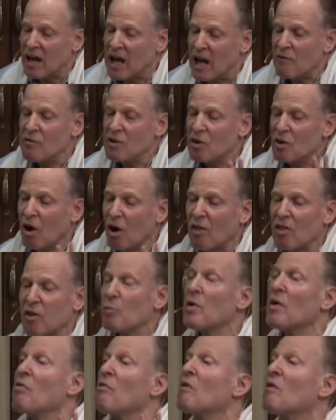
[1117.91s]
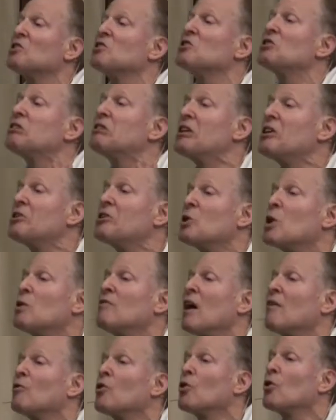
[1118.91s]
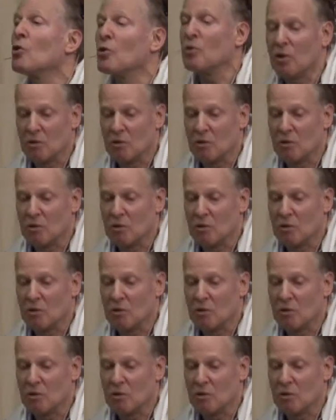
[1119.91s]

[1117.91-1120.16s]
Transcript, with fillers: every other religious leader you've ever heard